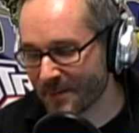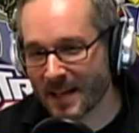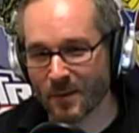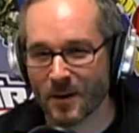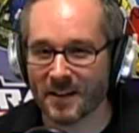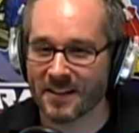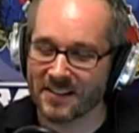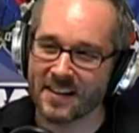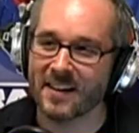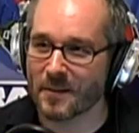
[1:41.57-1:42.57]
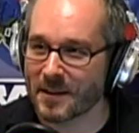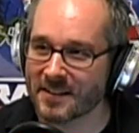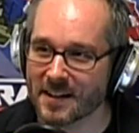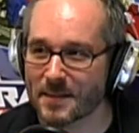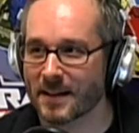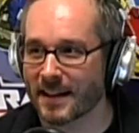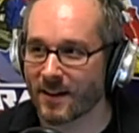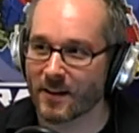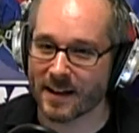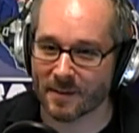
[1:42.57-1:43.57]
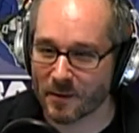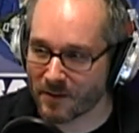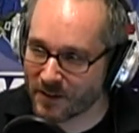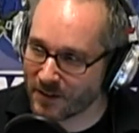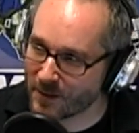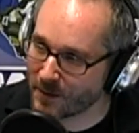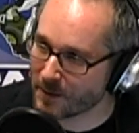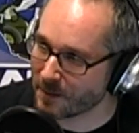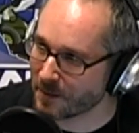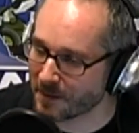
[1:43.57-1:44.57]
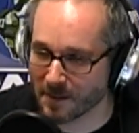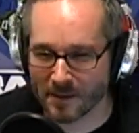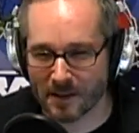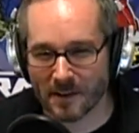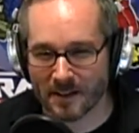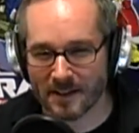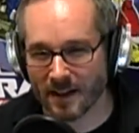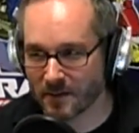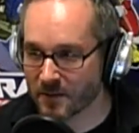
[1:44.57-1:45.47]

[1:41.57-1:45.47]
Make it one, because, you know, everybody talks about, like, oh, you got to move to, what are the towns?